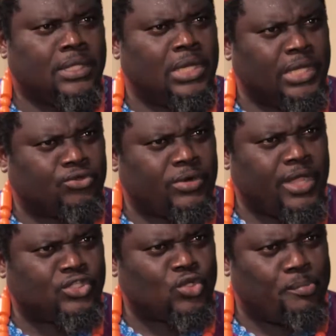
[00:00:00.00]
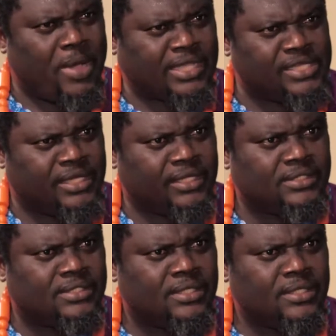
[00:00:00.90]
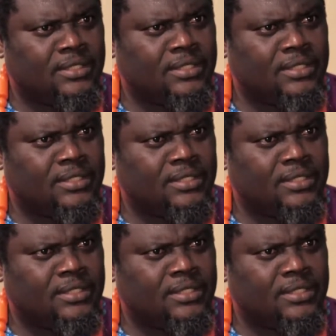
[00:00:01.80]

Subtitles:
Electra is not back yet?